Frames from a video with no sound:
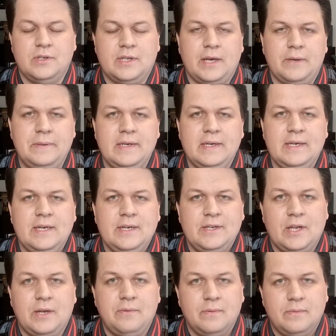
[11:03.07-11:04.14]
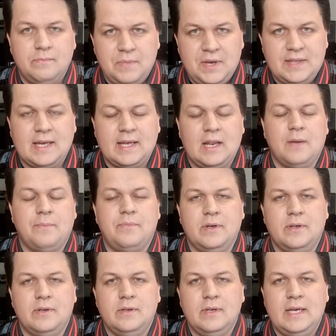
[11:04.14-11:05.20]
So, you know, hit that like
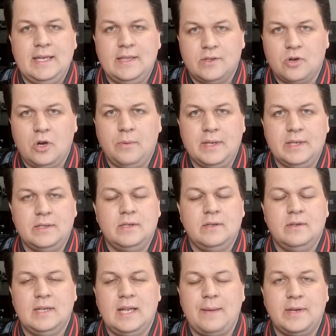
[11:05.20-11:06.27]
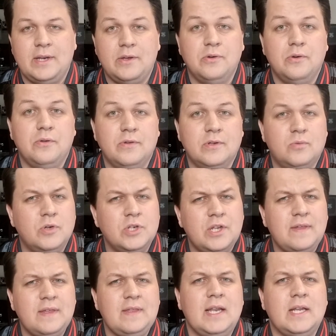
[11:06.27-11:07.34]
button, hit the comment, let me know your thoughts. What do you
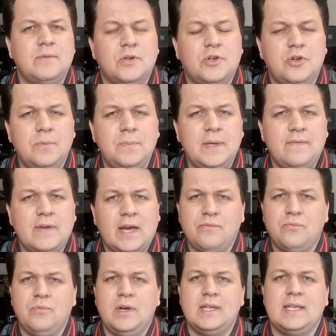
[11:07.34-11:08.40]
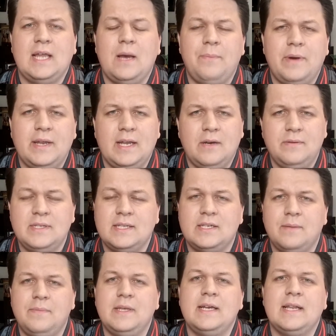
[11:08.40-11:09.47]
think the announcement could be? If you haven't worked it out by now, is there
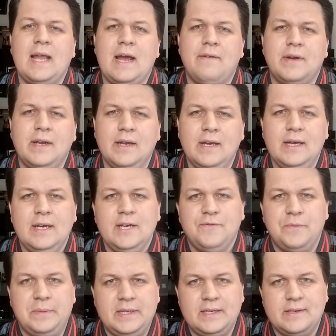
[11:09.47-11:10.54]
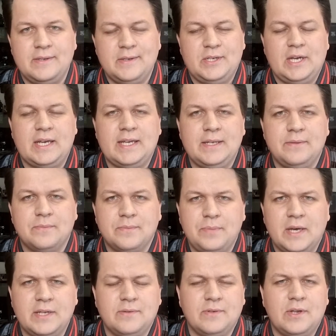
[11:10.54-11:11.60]
something glaring? If you've been checking
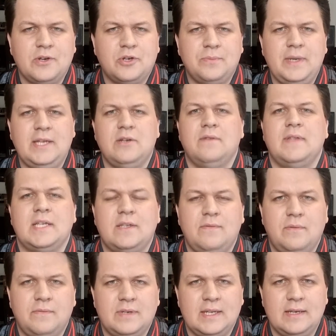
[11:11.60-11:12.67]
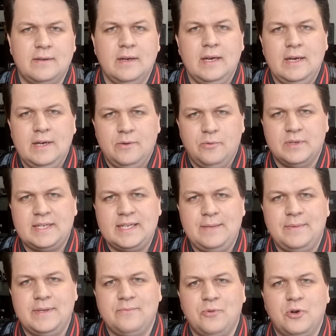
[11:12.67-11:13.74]
personal social media, that's what you're seeing, what's he
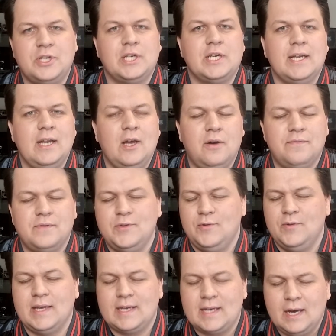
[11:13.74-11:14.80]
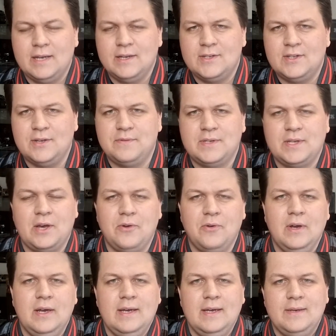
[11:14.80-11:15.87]
been watching, a lot of all that kind of stuff. So
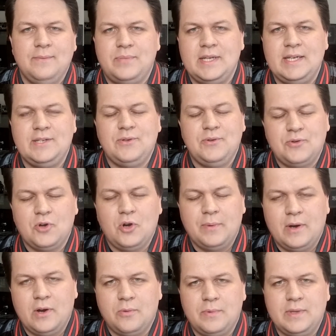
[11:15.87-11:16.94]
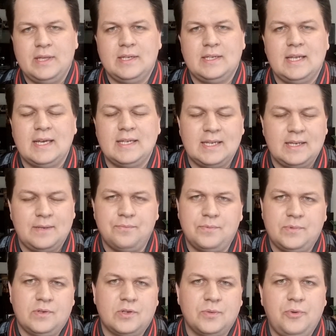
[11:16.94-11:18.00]
please do comment along with this. And as I
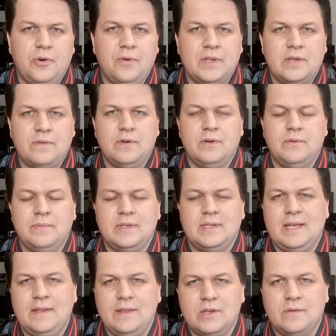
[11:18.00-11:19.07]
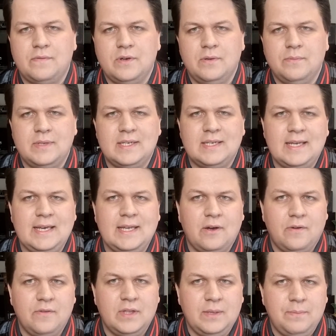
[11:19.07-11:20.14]
support this film, see it
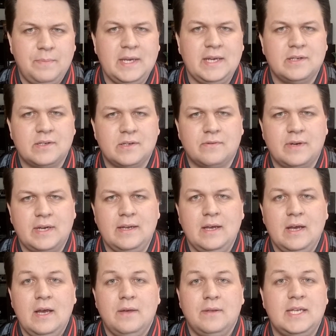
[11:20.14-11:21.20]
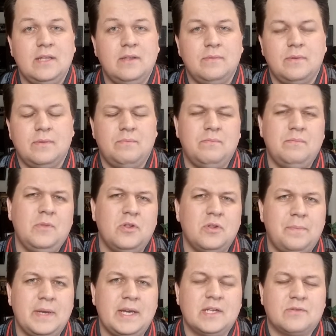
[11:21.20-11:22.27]
on the big screen. So yeah, not the
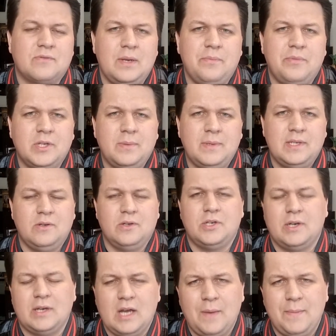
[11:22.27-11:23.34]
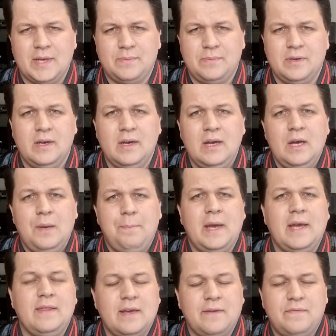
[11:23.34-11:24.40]
biggest screen possible, it's not showing IMAX, but
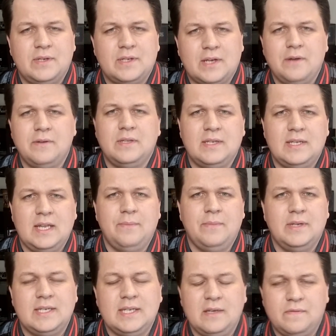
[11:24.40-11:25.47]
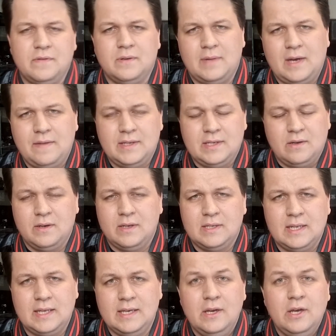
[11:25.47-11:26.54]
make the effort to go to the cinema to see a film like this.
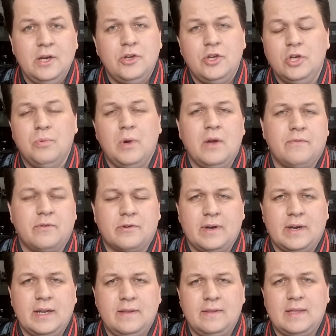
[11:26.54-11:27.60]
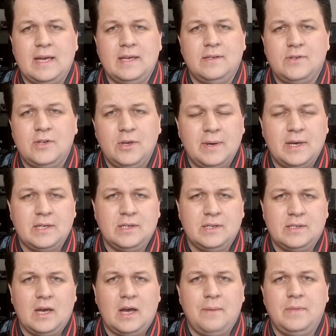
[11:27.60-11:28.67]
Honestly, you won't regret it. That is 2 hours of your
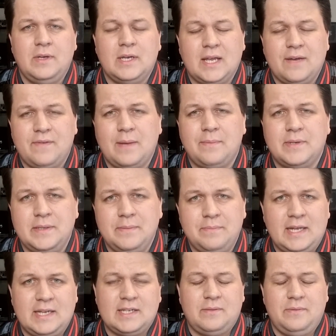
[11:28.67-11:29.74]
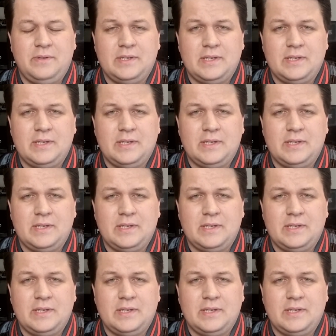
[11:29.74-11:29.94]
time that you're going to have an absolute blast with.